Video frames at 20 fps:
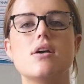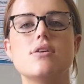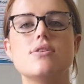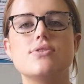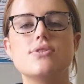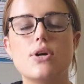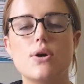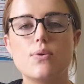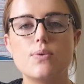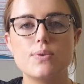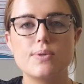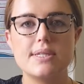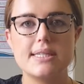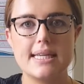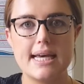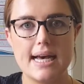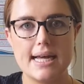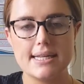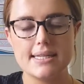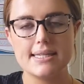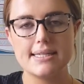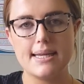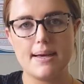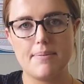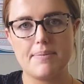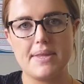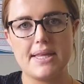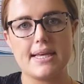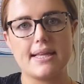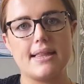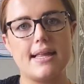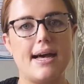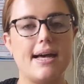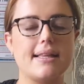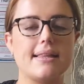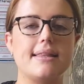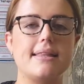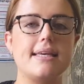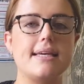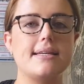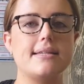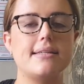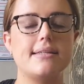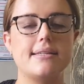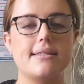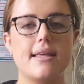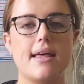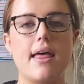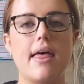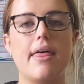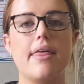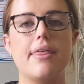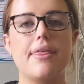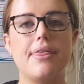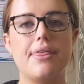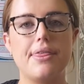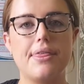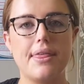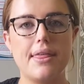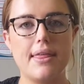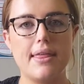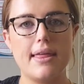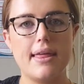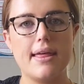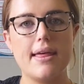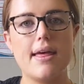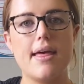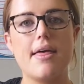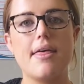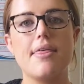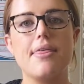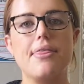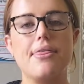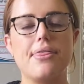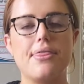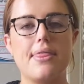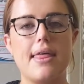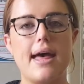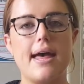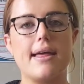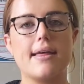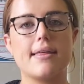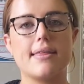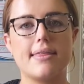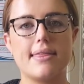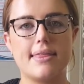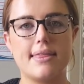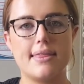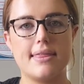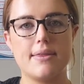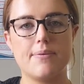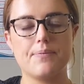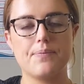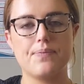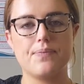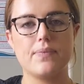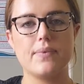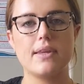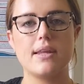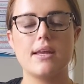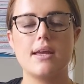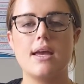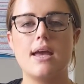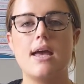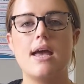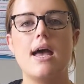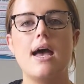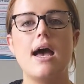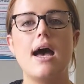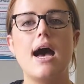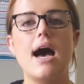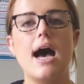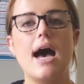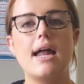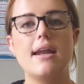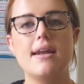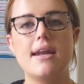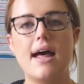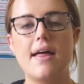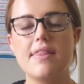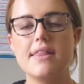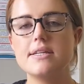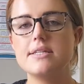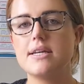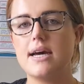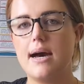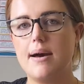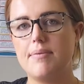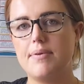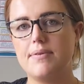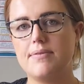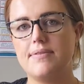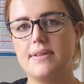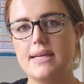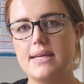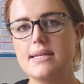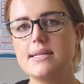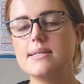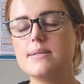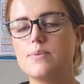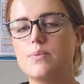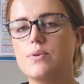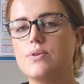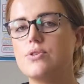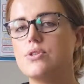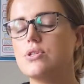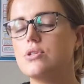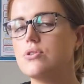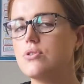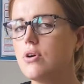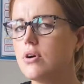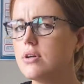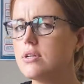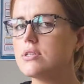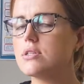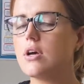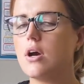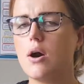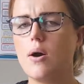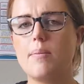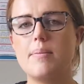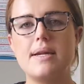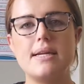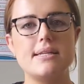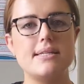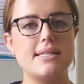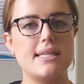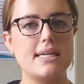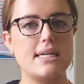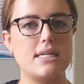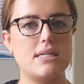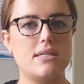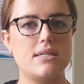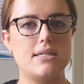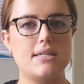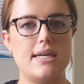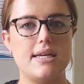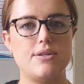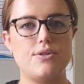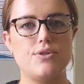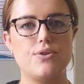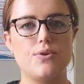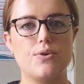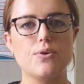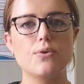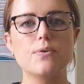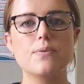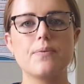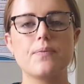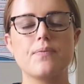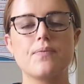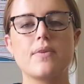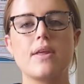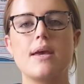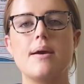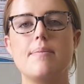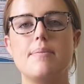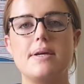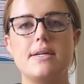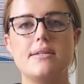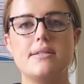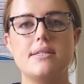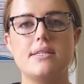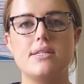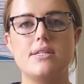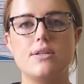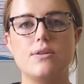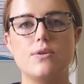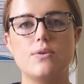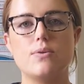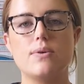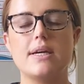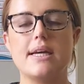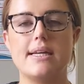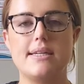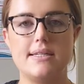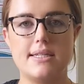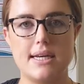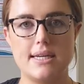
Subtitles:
So it would sound something like this: Philly snakes. Another type of lisp, which is not as common as the interdental, but still it